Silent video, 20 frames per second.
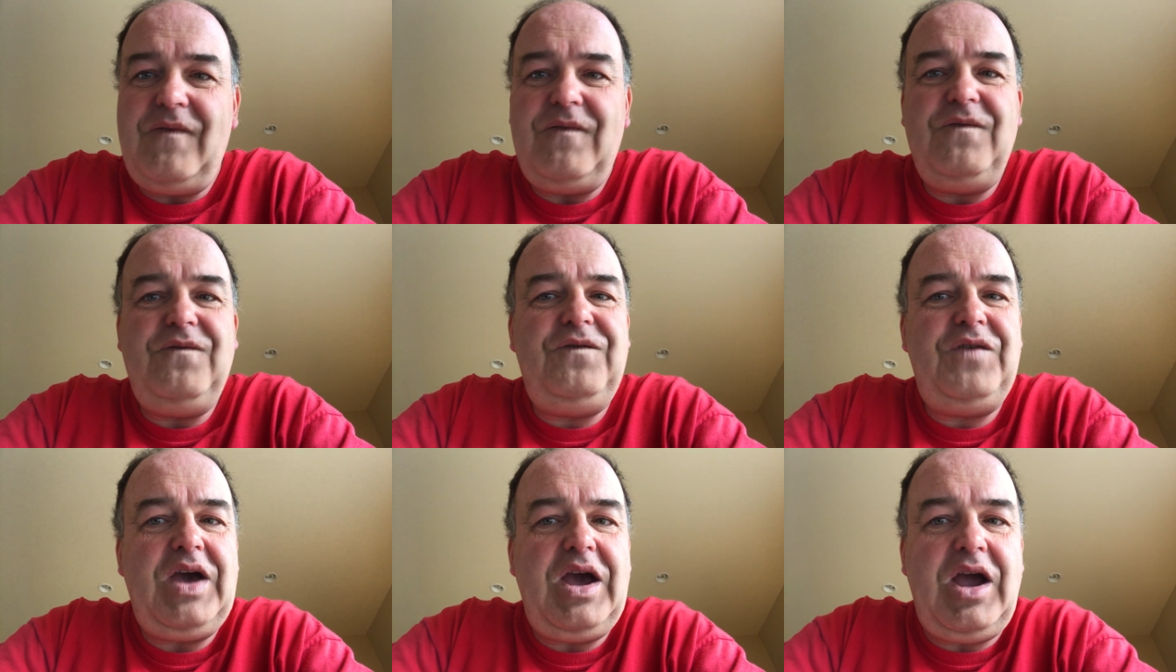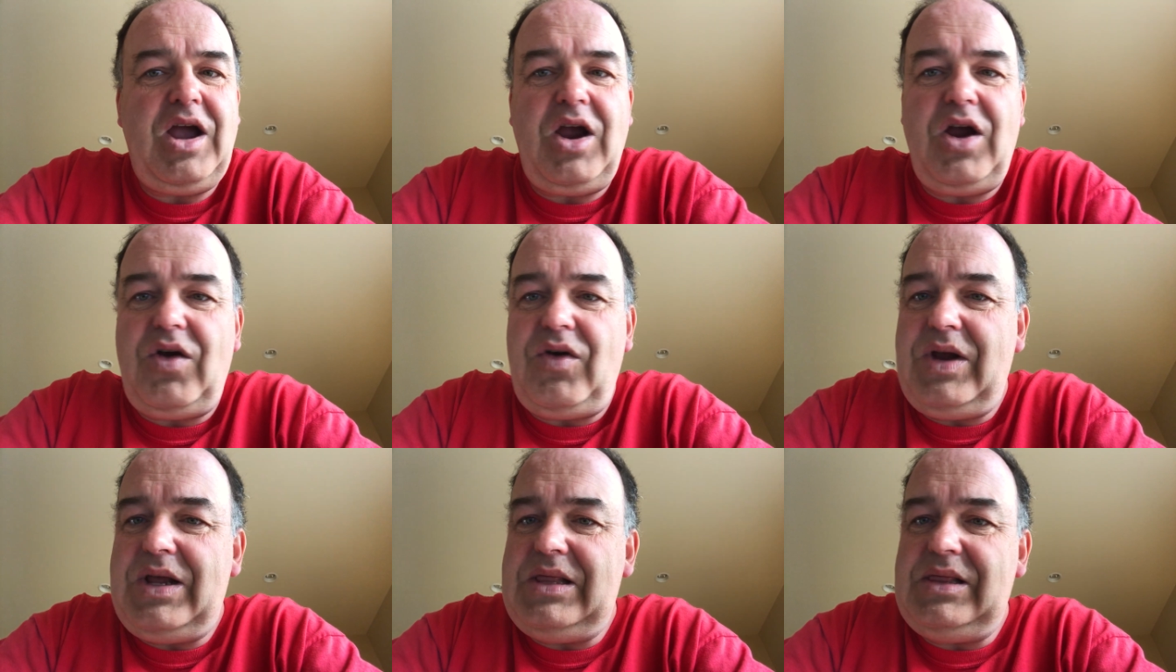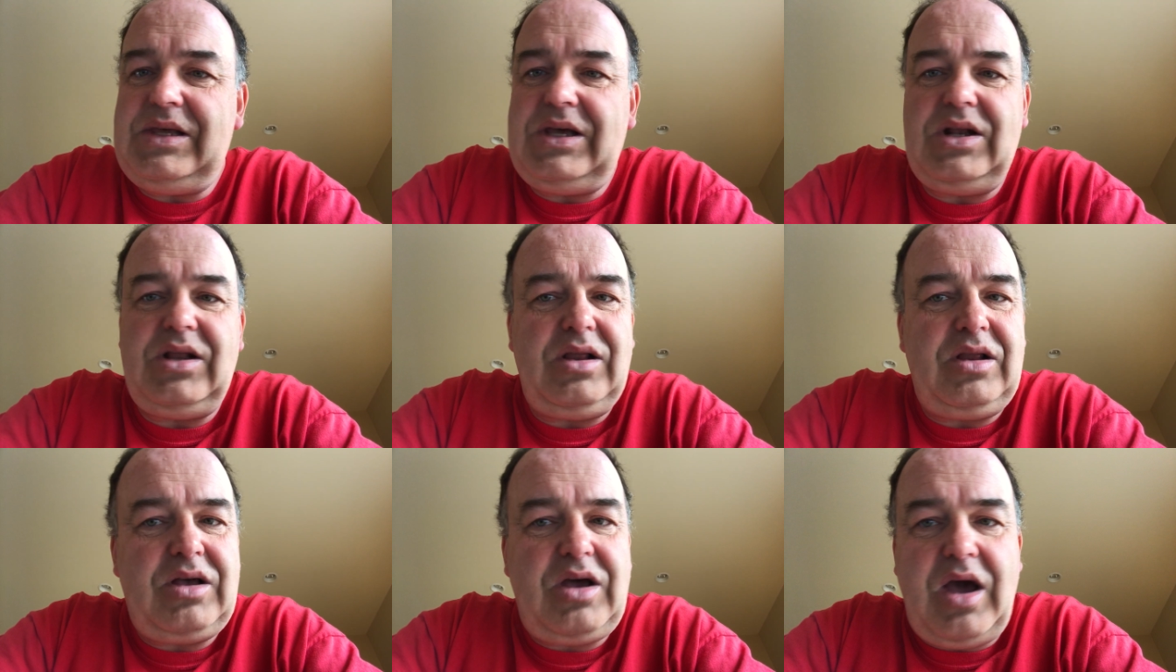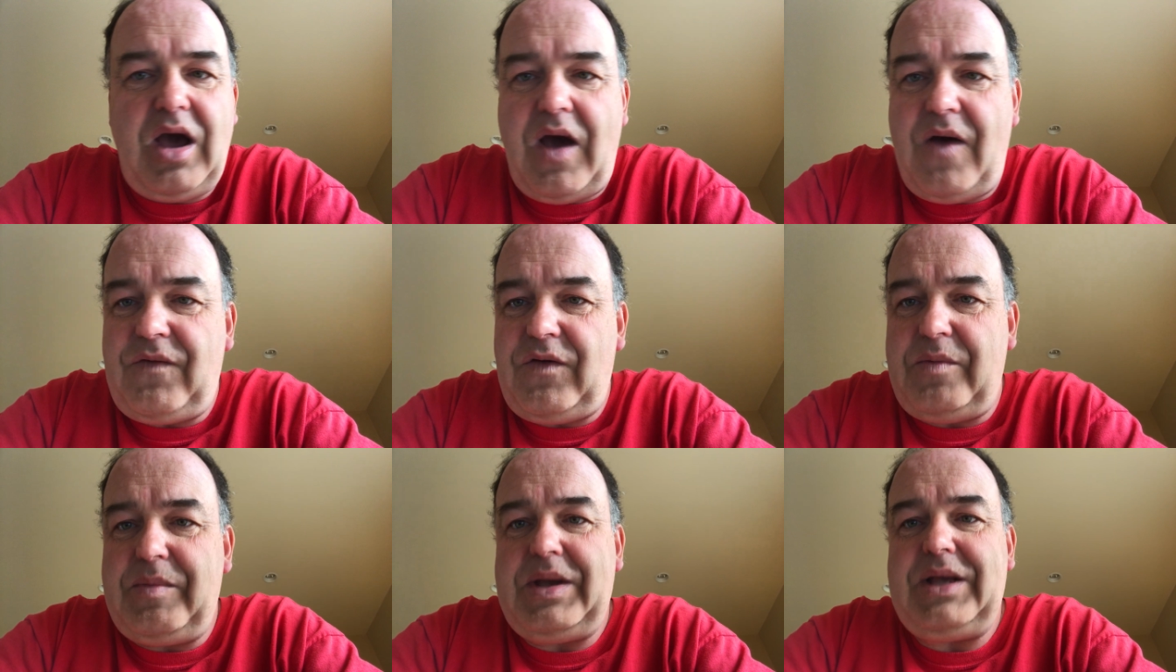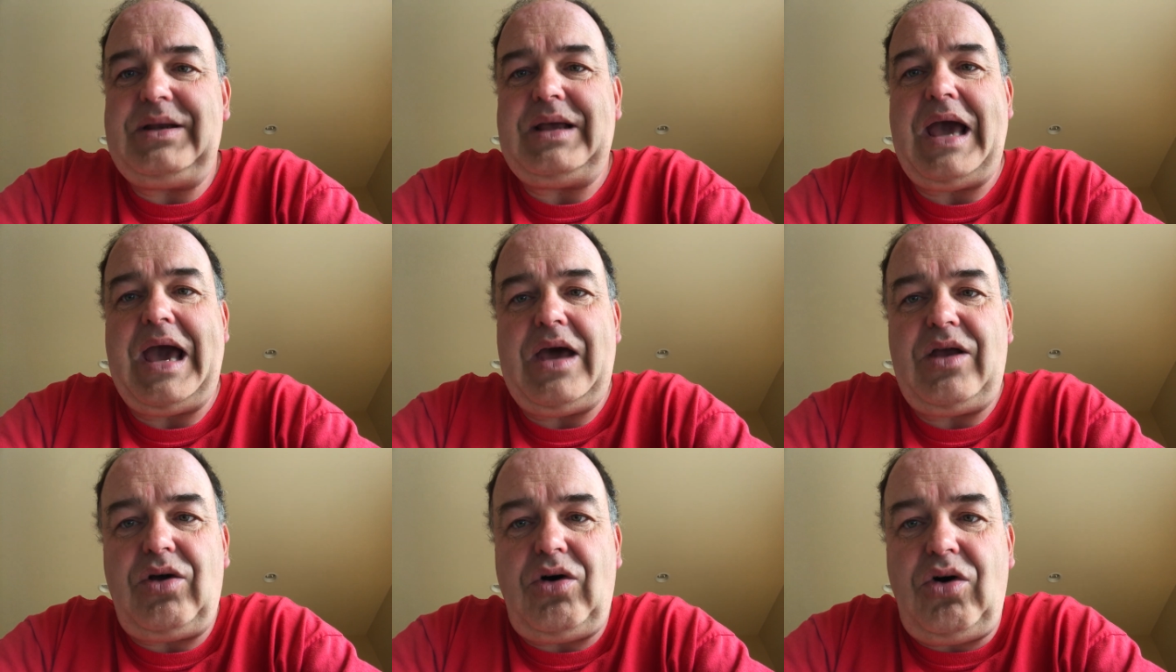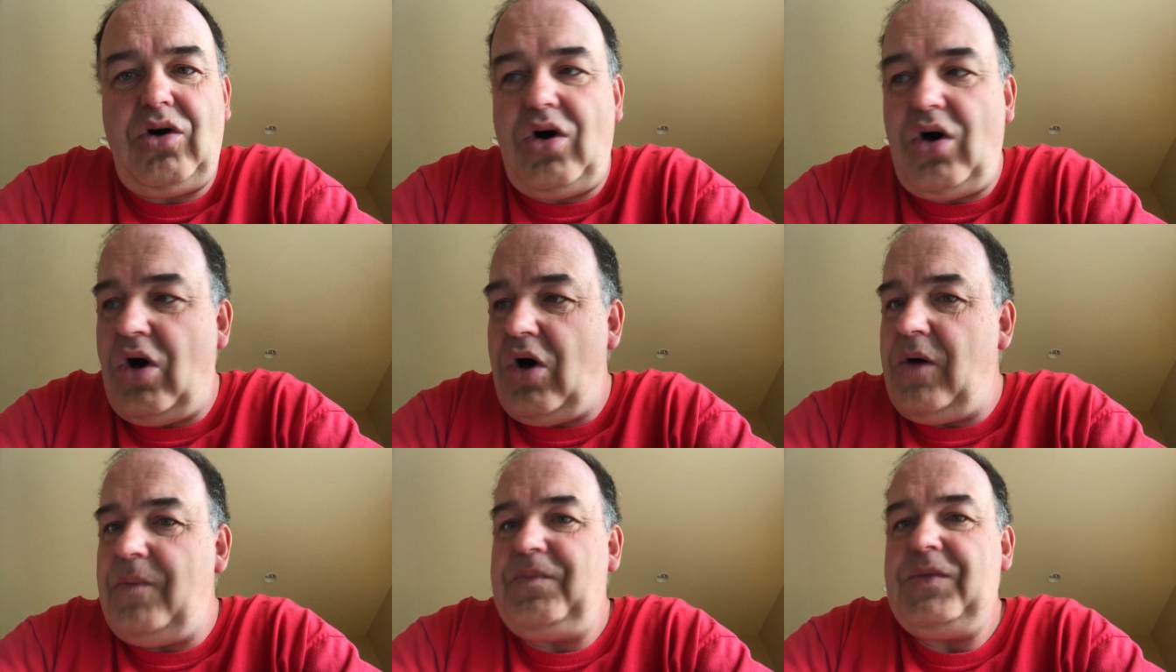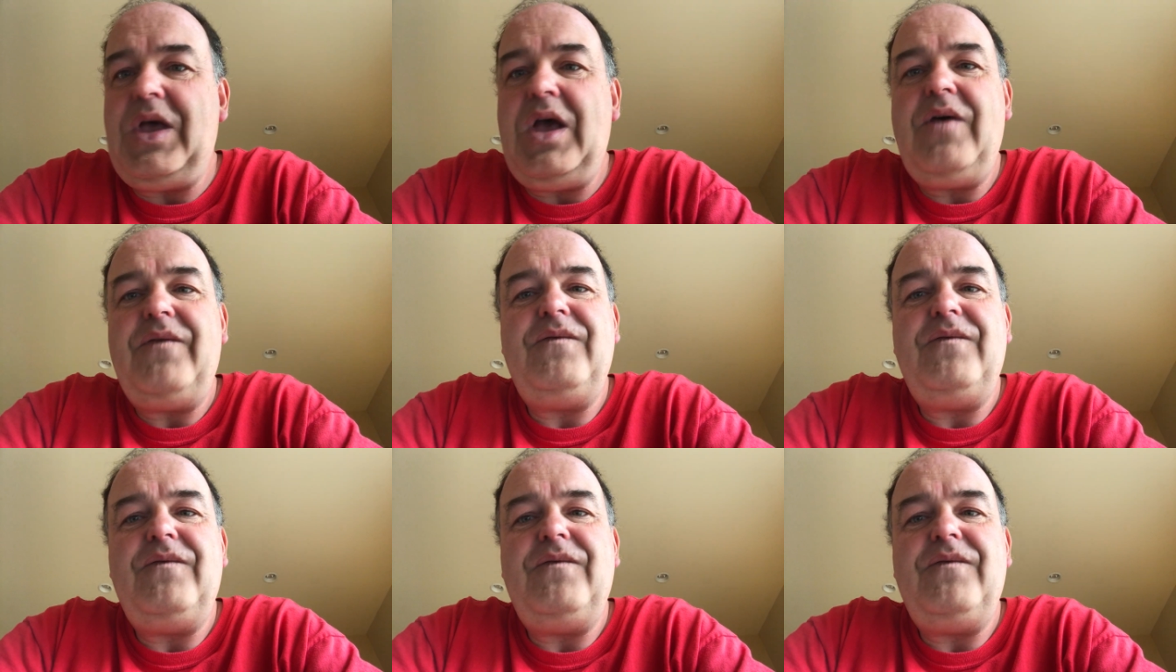very little government at all,